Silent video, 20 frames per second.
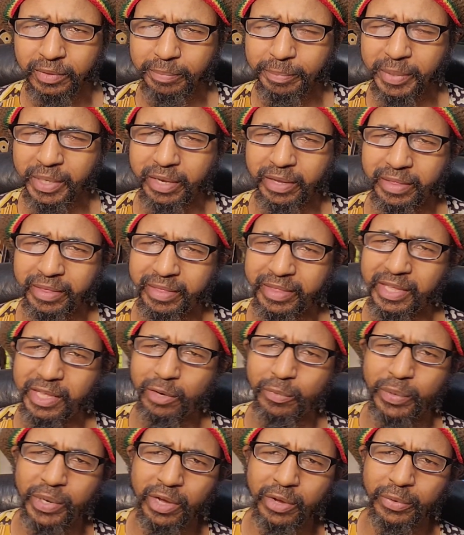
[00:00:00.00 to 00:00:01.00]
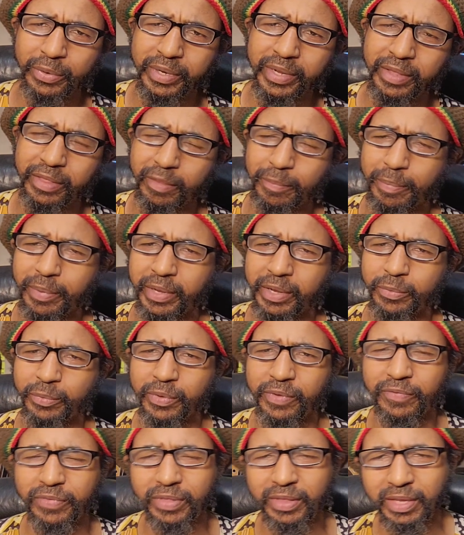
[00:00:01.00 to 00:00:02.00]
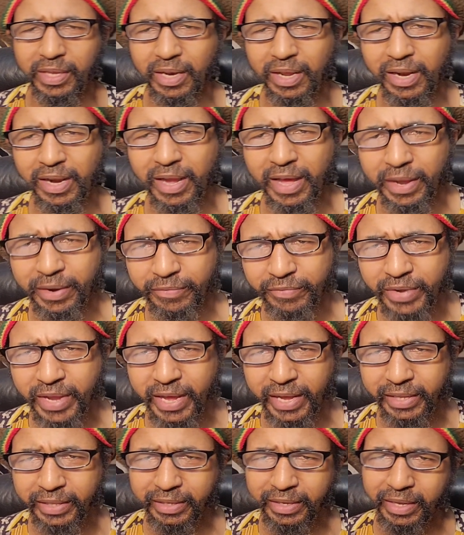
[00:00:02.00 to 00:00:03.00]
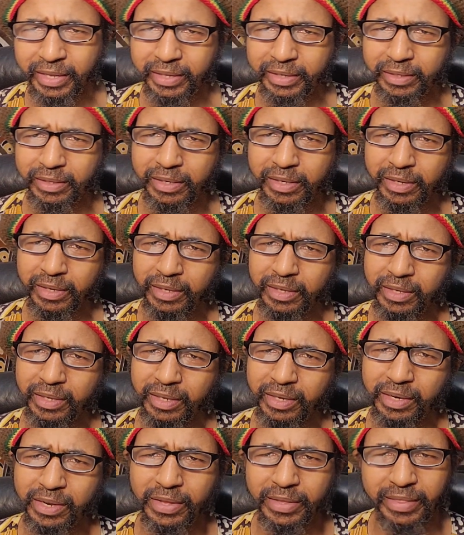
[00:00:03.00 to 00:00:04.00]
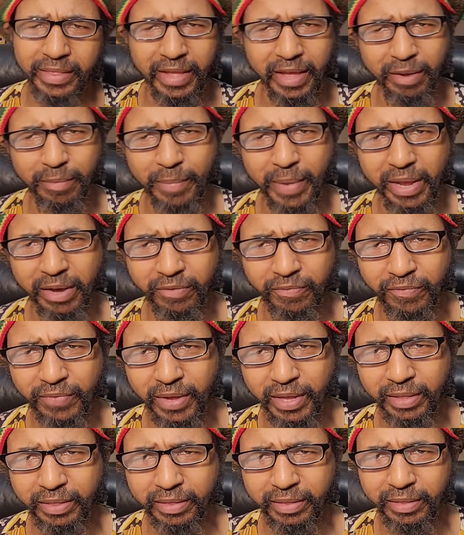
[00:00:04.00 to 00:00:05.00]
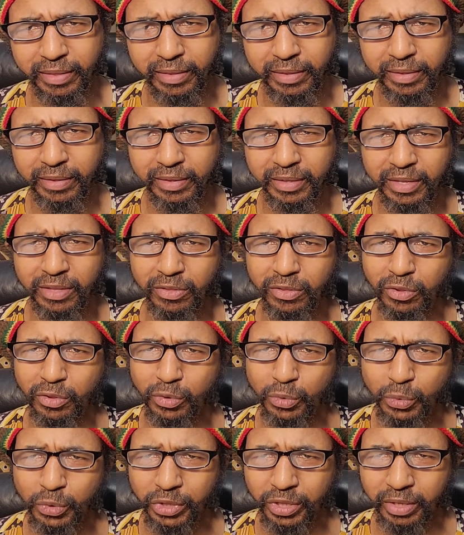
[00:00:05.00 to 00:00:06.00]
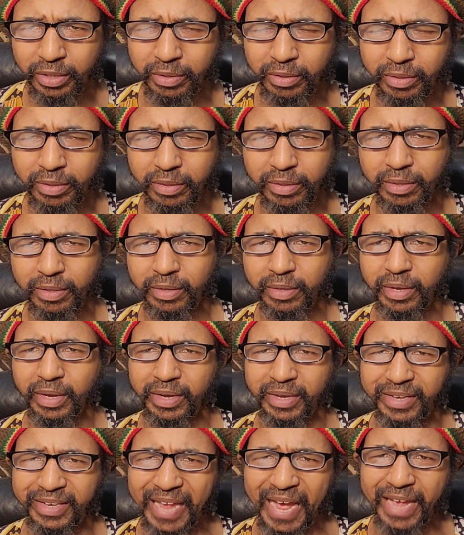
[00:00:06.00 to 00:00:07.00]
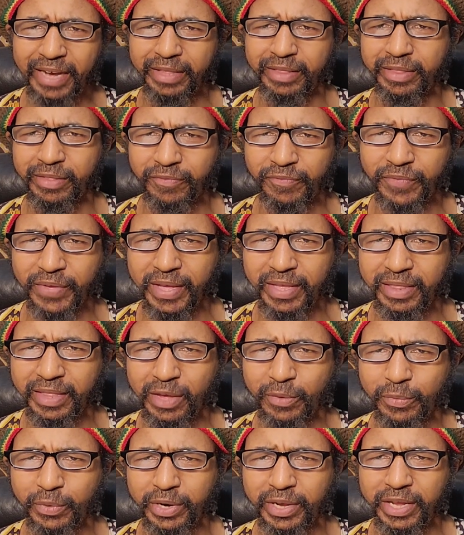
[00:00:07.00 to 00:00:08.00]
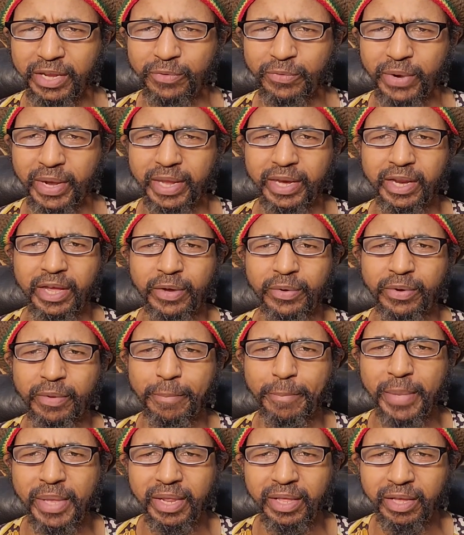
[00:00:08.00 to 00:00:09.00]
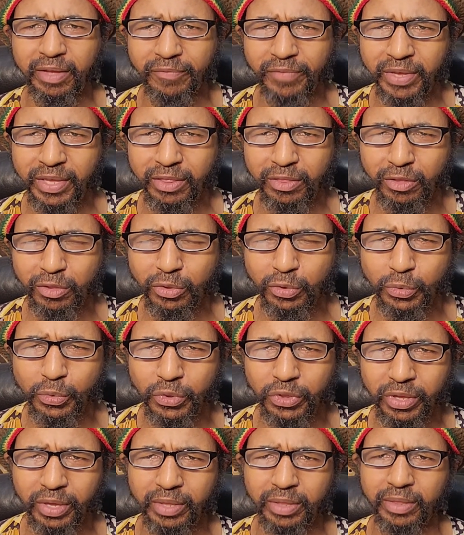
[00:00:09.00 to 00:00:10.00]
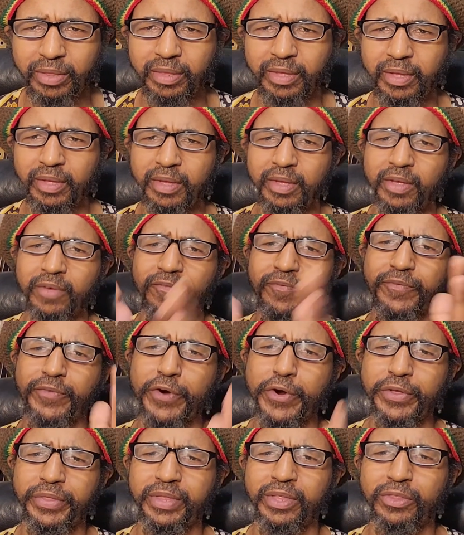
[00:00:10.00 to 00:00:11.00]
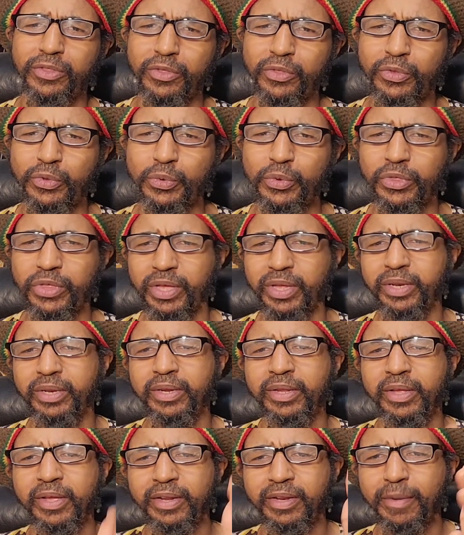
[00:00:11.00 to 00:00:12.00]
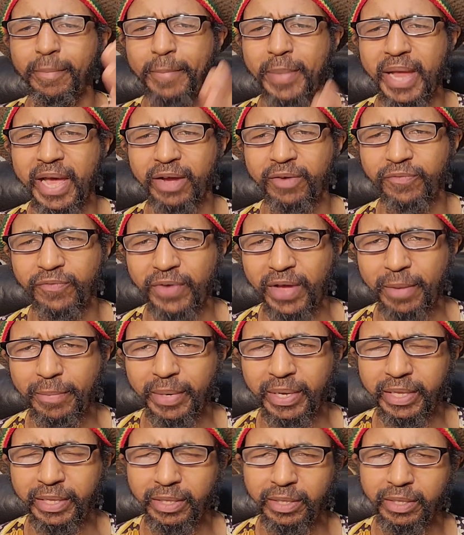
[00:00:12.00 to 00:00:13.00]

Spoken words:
Because zeal without discipline, we've seen a lot of that, and it does not manifest institutions. And that is the phase that we're in right now, the building of institutions. First institution, the black family.